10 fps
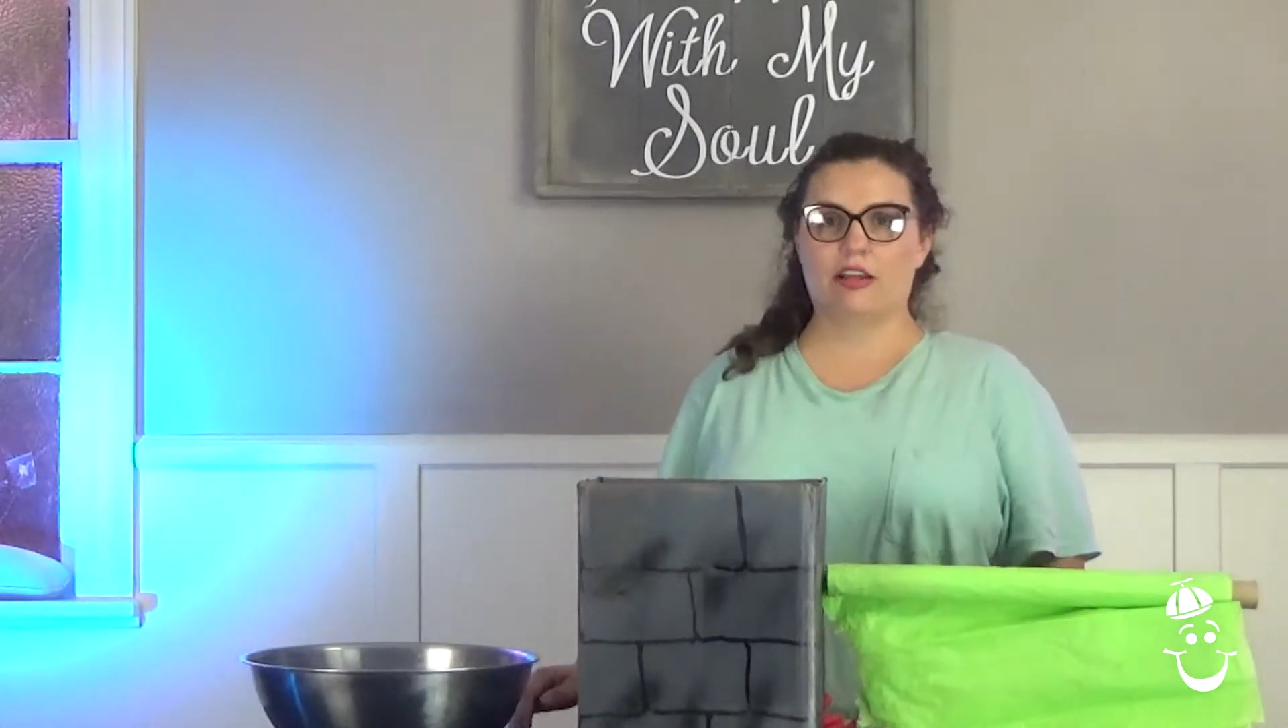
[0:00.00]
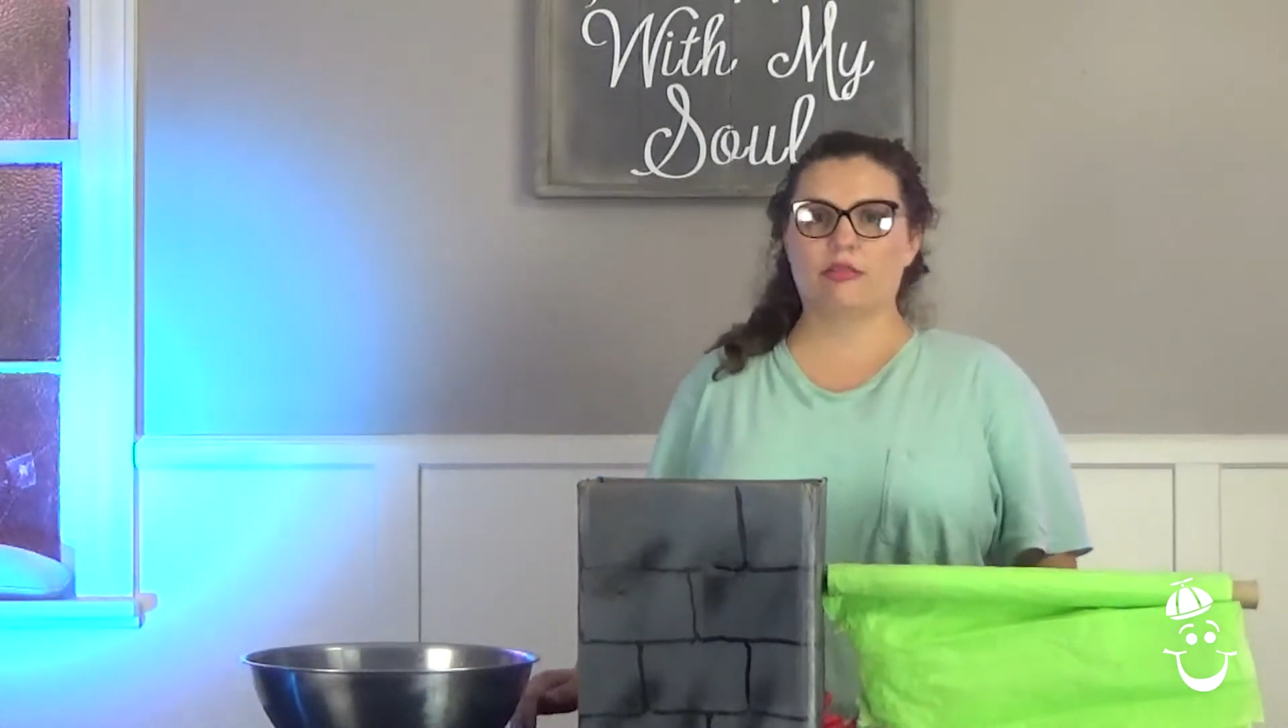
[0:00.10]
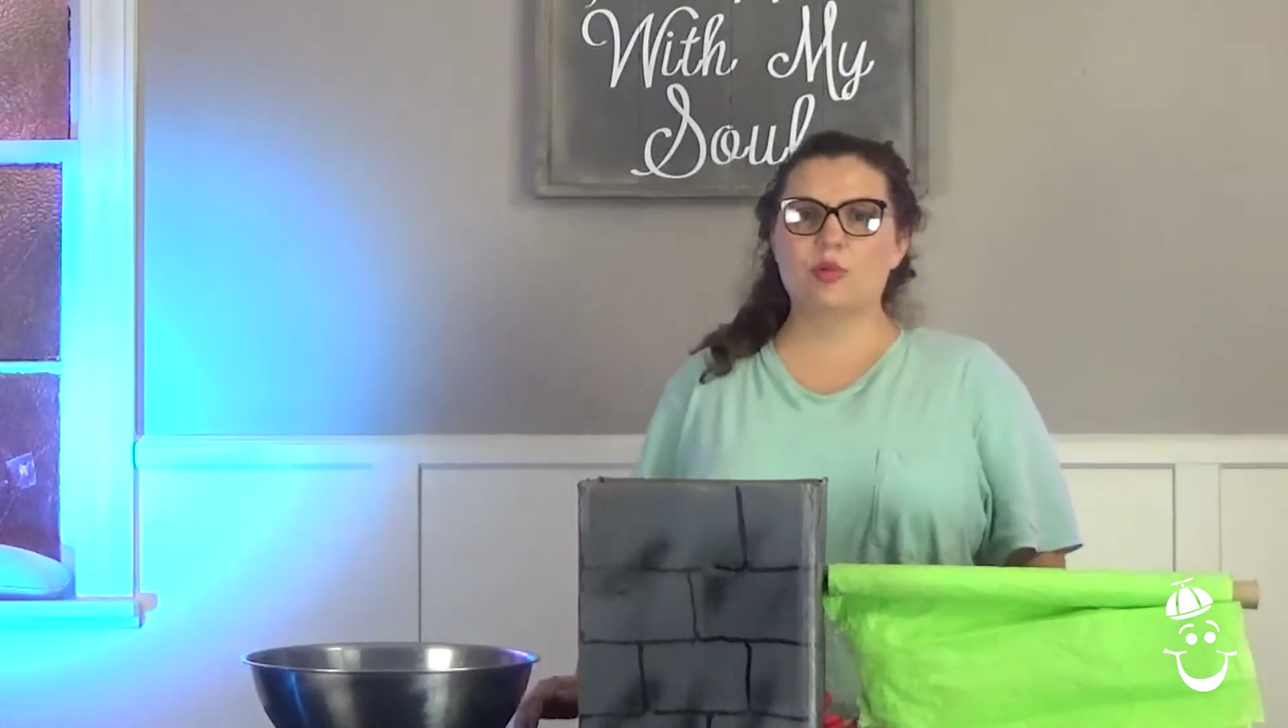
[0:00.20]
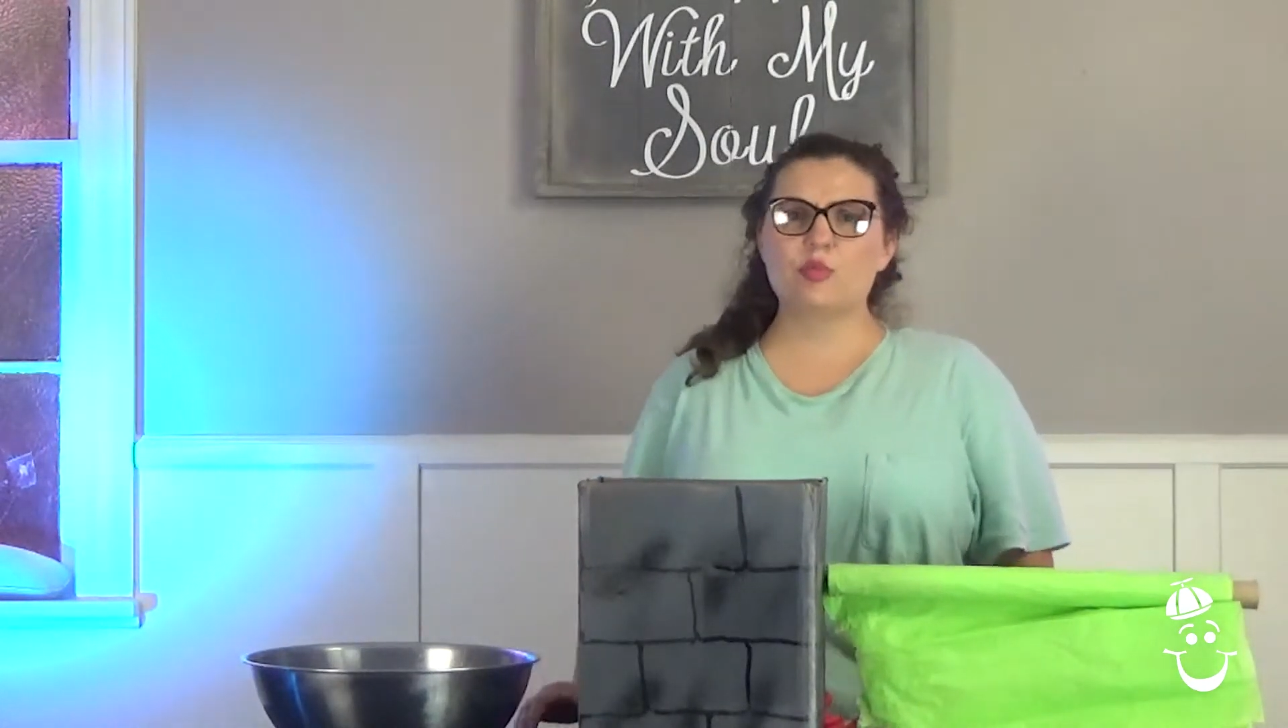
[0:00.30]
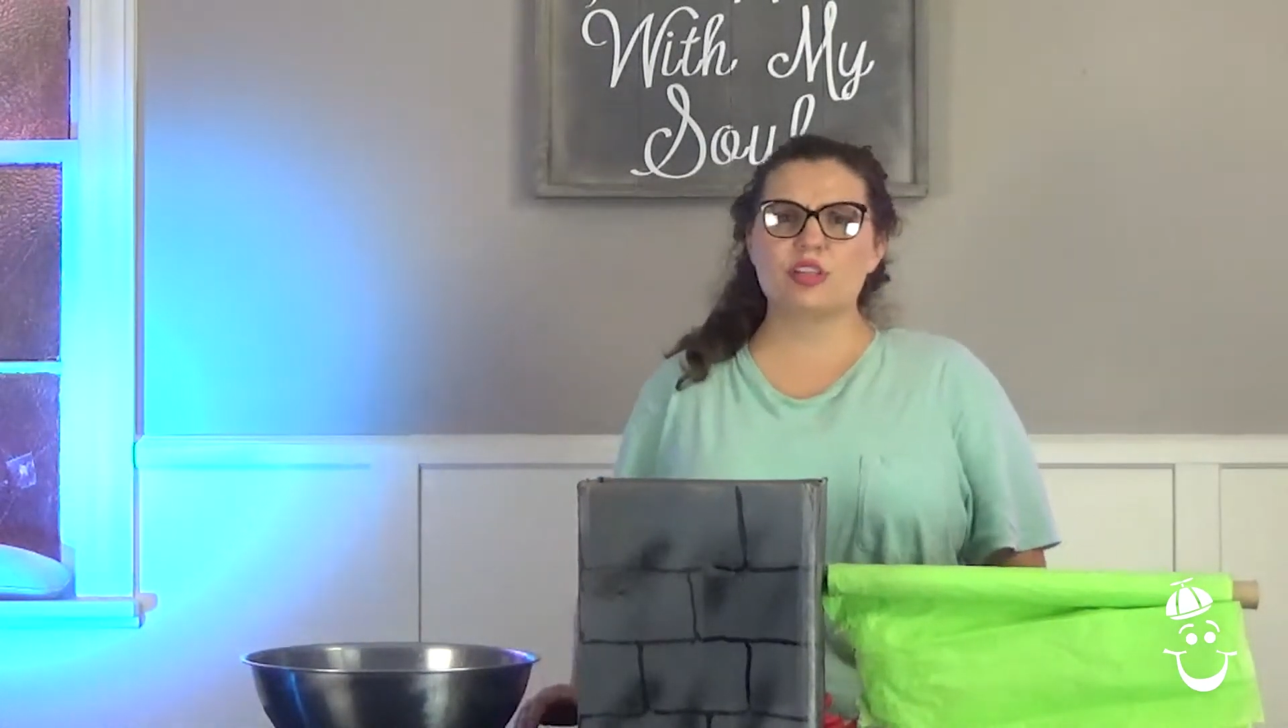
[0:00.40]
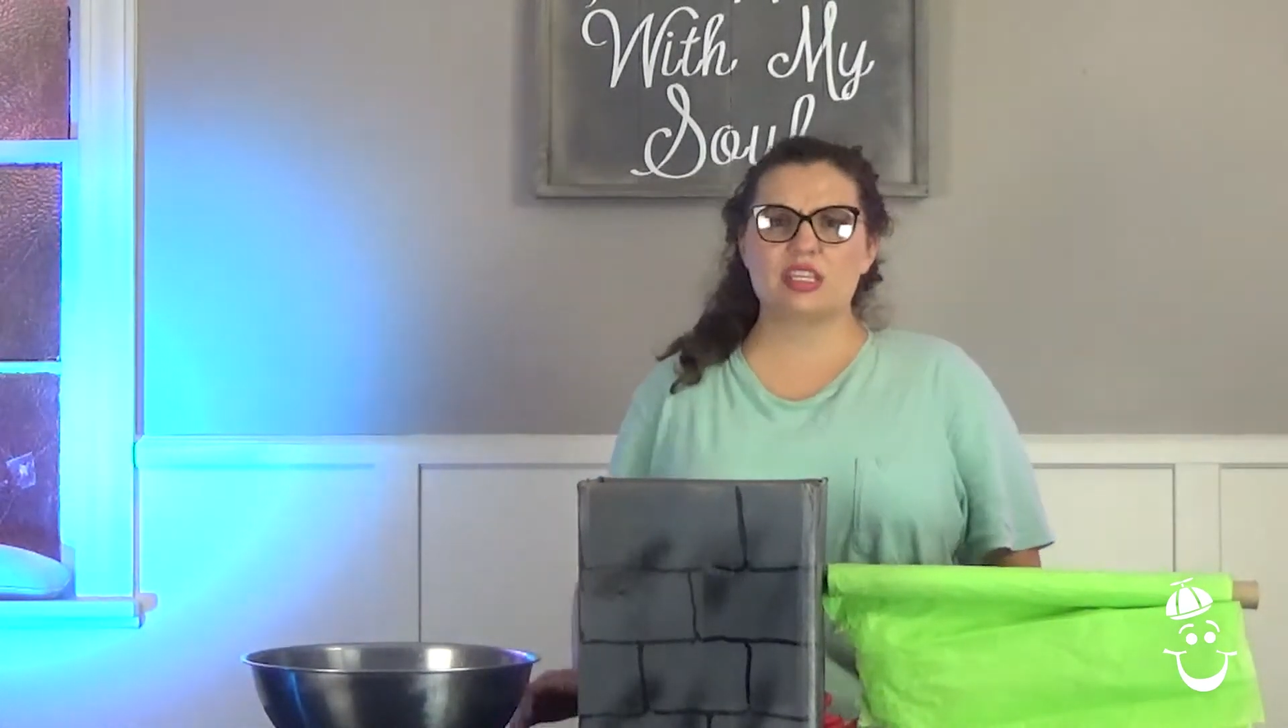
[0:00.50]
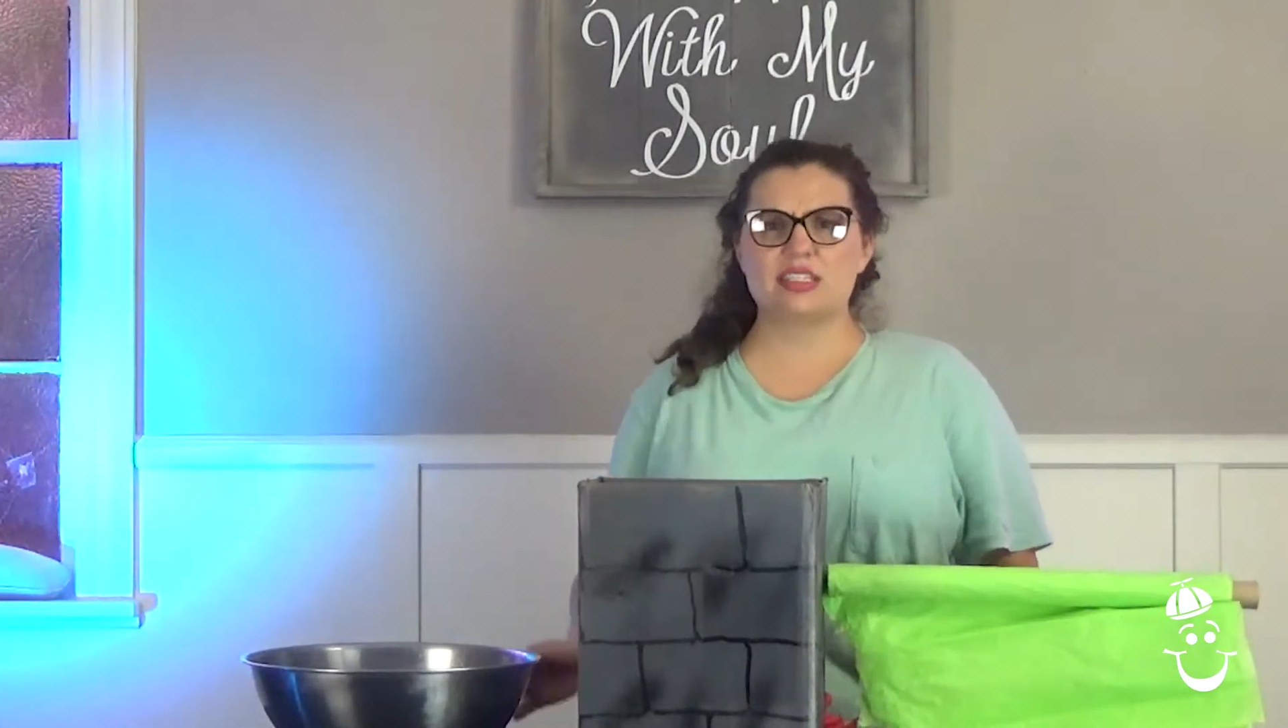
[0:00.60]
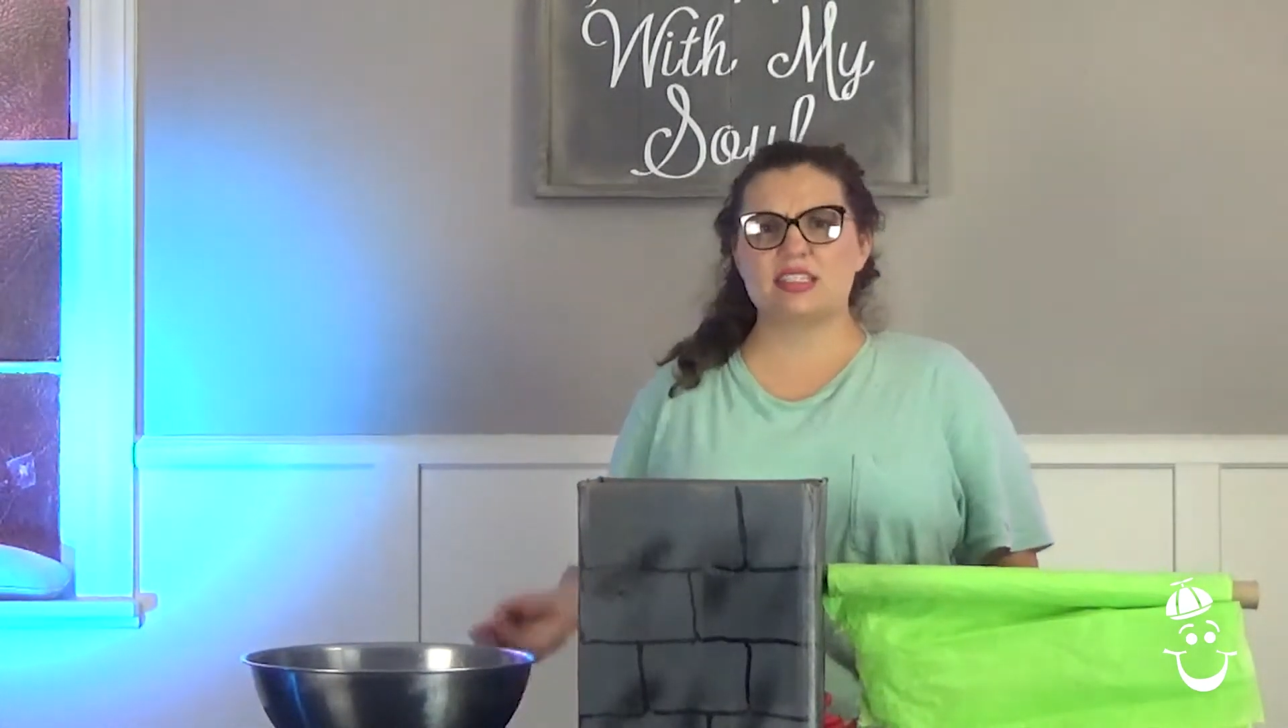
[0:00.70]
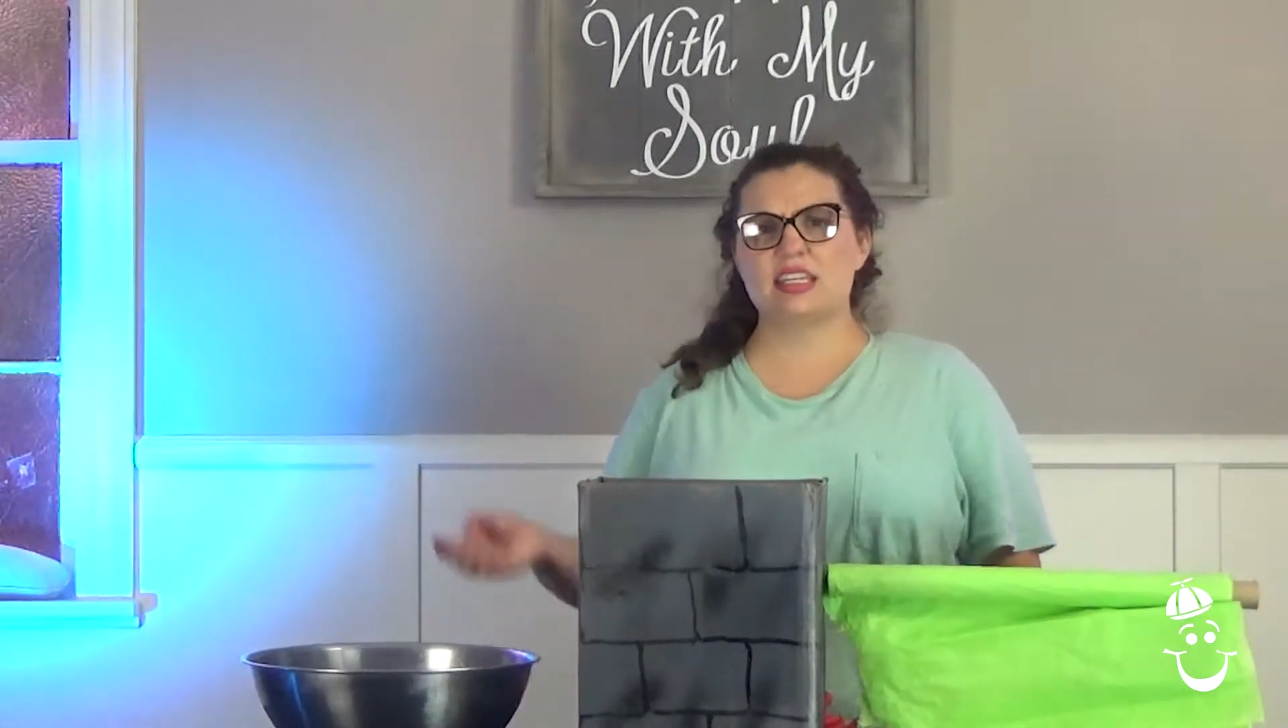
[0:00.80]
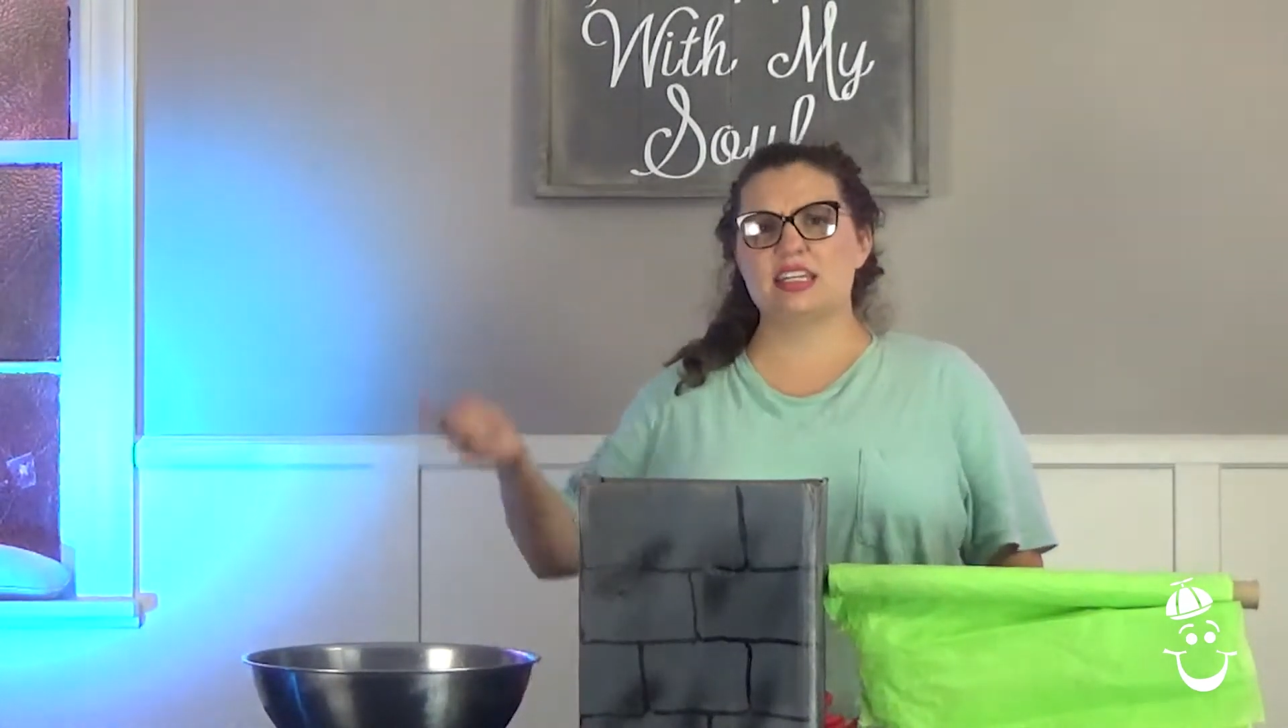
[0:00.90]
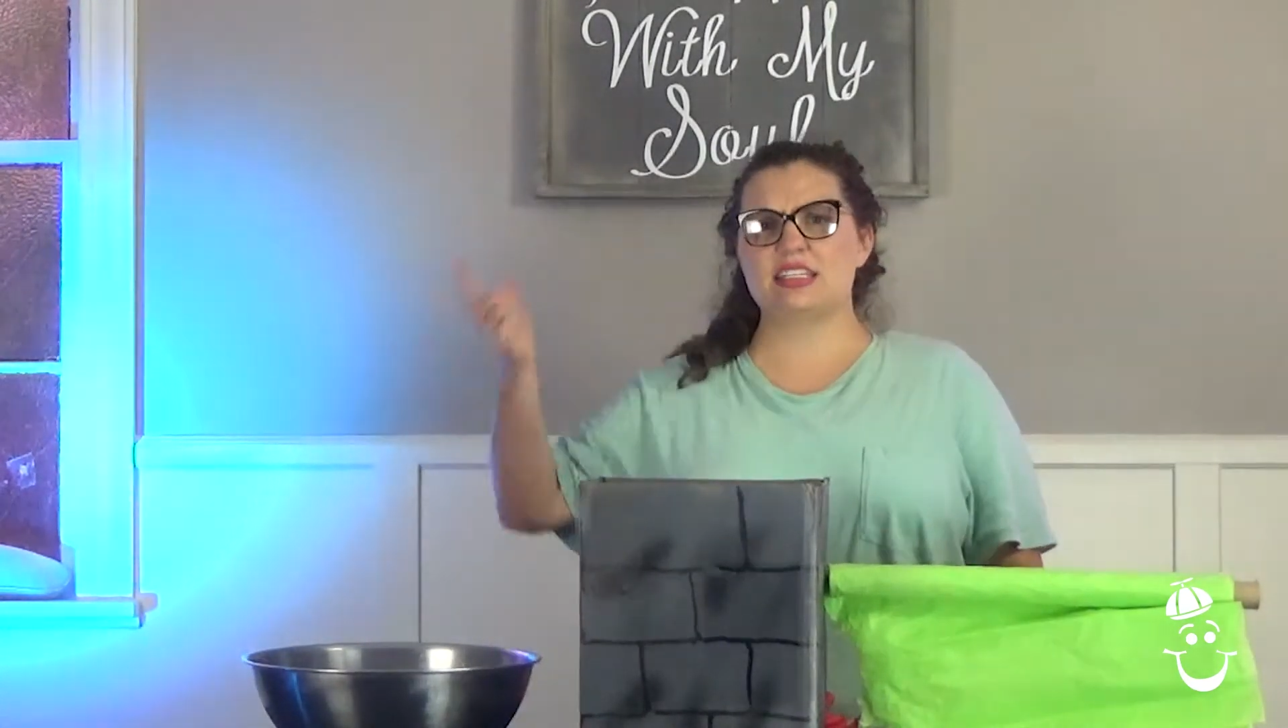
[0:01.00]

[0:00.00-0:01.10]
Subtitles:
Remember that sin